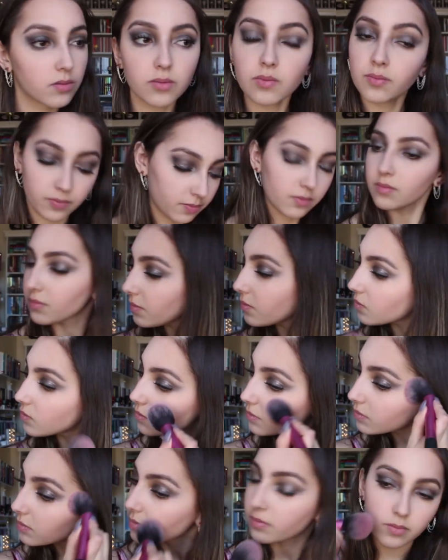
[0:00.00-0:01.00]
Okay.
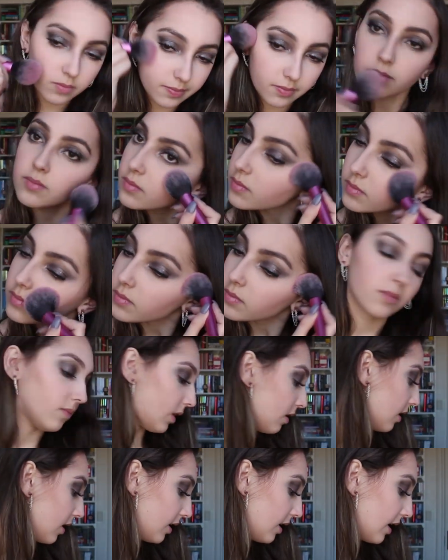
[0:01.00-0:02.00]

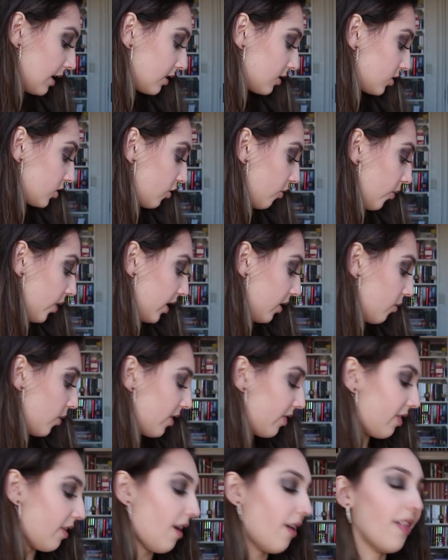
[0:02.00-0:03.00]
Next, going
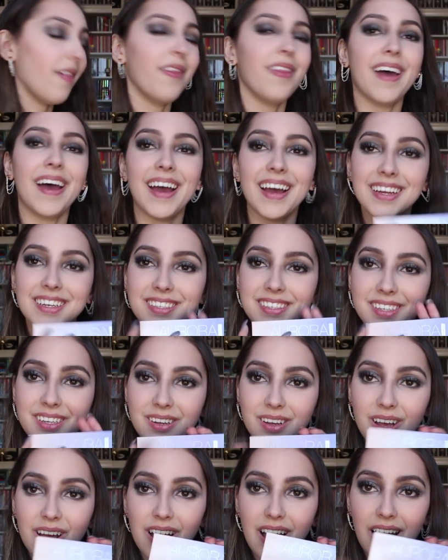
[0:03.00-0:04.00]
with that
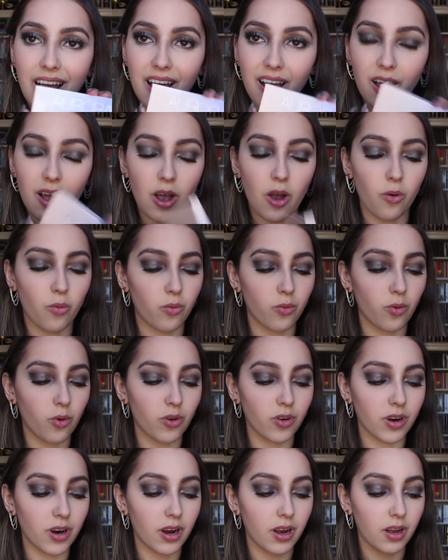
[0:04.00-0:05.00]

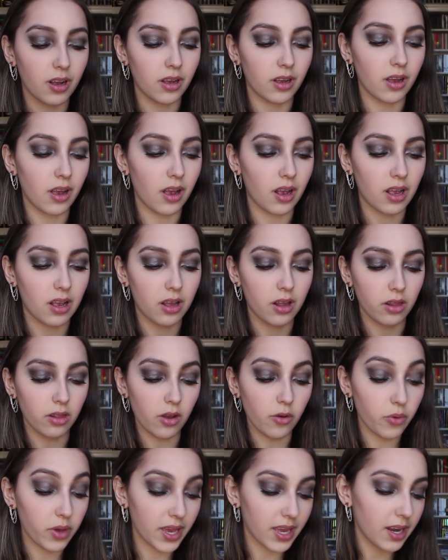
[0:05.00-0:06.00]
Aurora
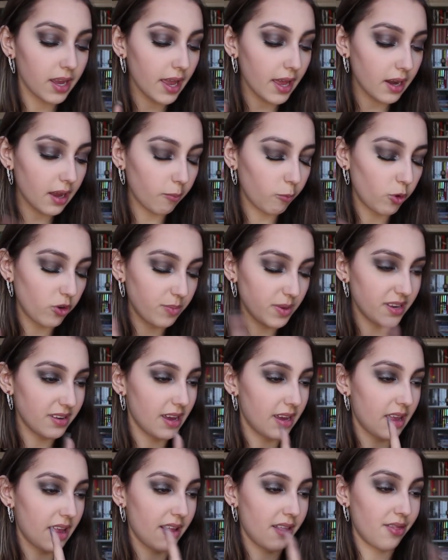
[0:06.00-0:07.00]
Glow Kit again, I'm going to be
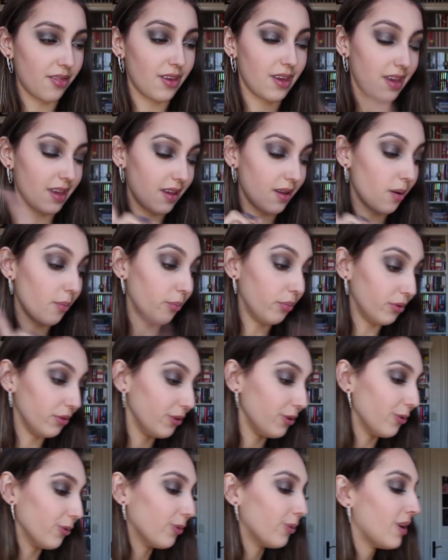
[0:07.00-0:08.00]
taking the
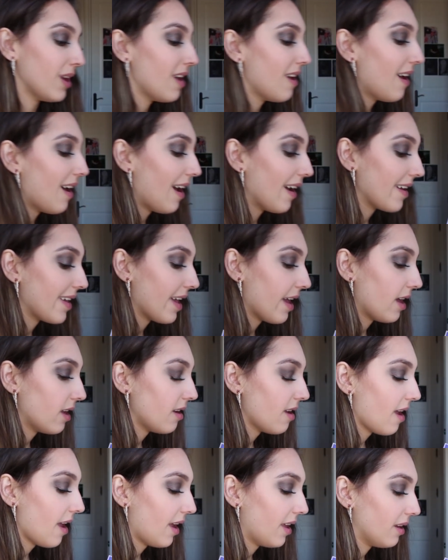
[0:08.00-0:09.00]
blue
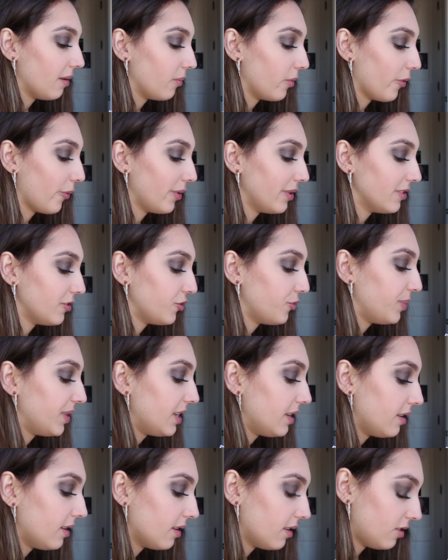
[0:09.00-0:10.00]
again, and I'm going to
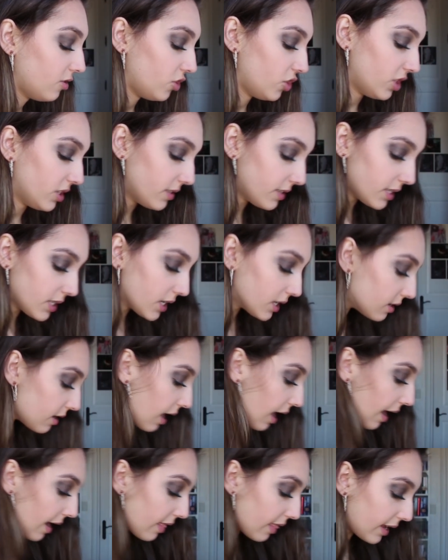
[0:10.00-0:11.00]
be just
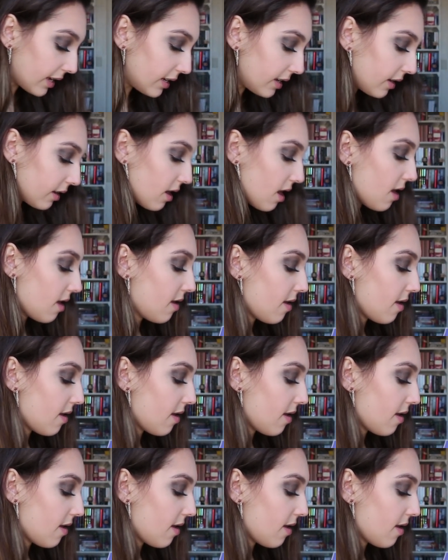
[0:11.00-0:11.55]
highlighting